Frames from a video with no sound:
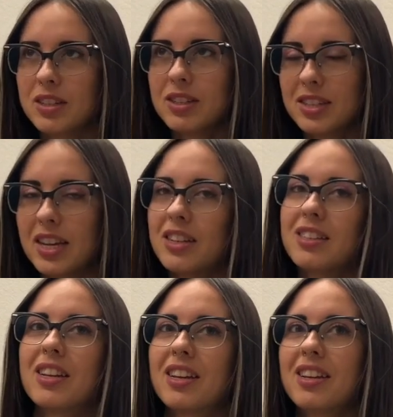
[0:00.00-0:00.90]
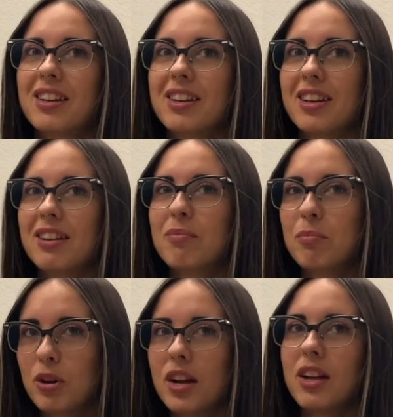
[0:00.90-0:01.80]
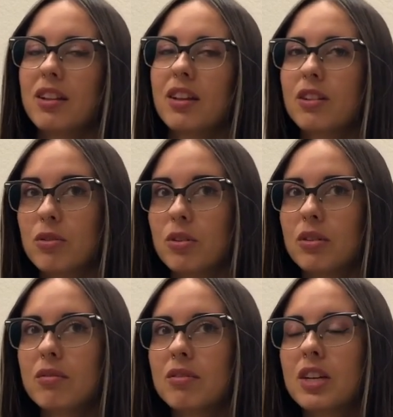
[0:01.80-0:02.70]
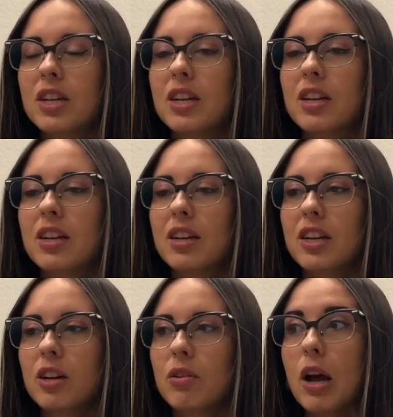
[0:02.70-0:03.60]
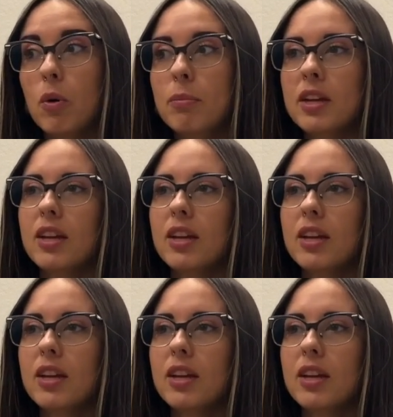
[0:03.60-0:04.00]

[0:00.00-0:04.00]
take a second and I pray, like, Lord, you know, help me.